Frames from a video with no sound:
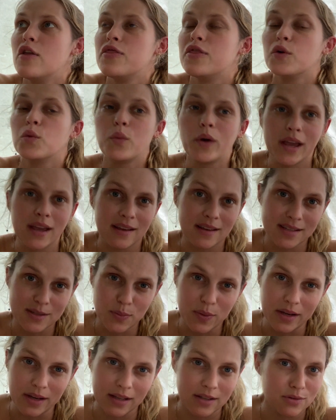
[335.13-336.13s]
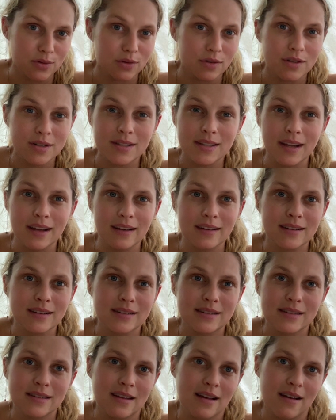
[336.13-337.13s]
the week has been exhausting
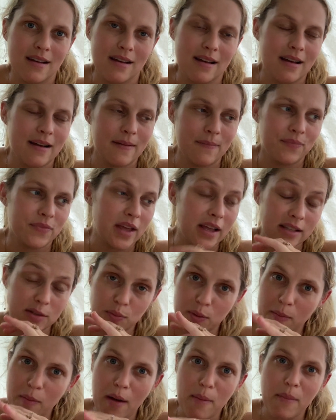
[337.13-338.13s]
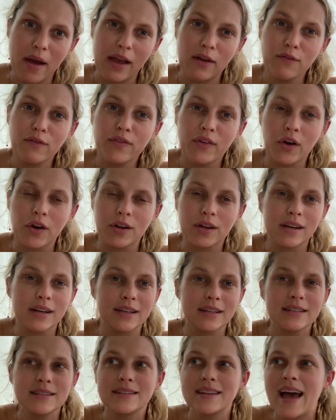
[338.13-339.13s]
because that's been my main
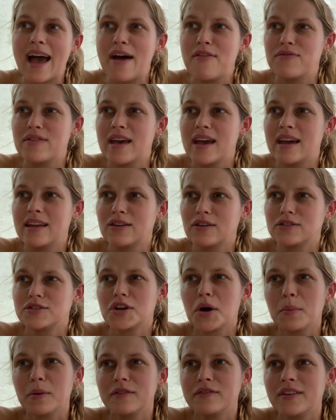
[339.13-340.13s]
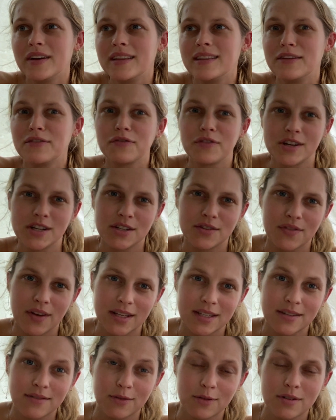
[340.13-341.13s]
focus. And then on top of it, the Fringe
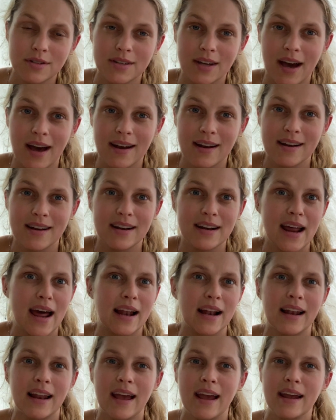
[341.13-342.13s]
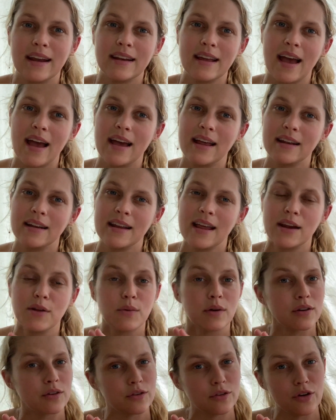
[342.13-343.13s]
Festival started in Adelaide, and
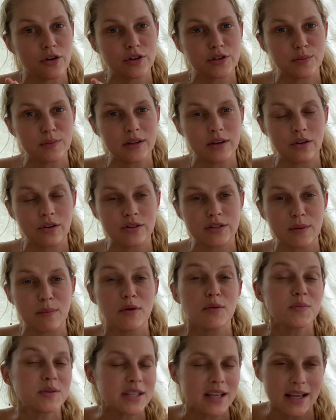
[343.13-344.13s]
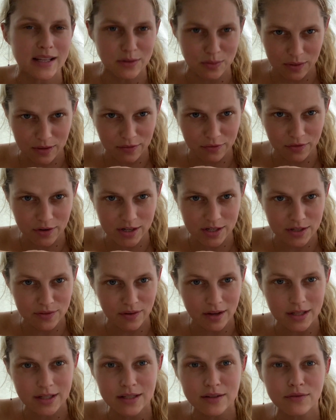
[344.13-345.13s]
anyone who knows me knows I'm obsessed with the Fringe
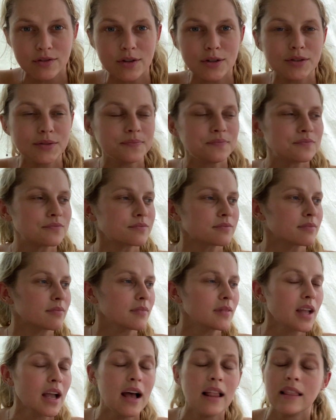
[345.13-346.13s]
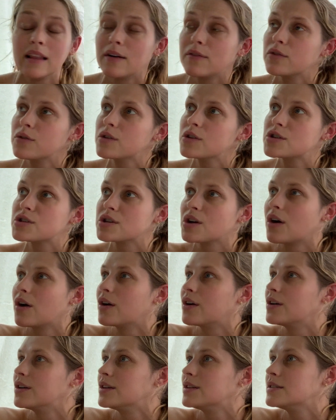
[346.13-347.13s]
Festival. I love all the
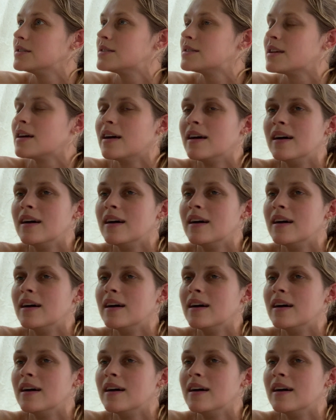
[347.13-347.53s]
shows.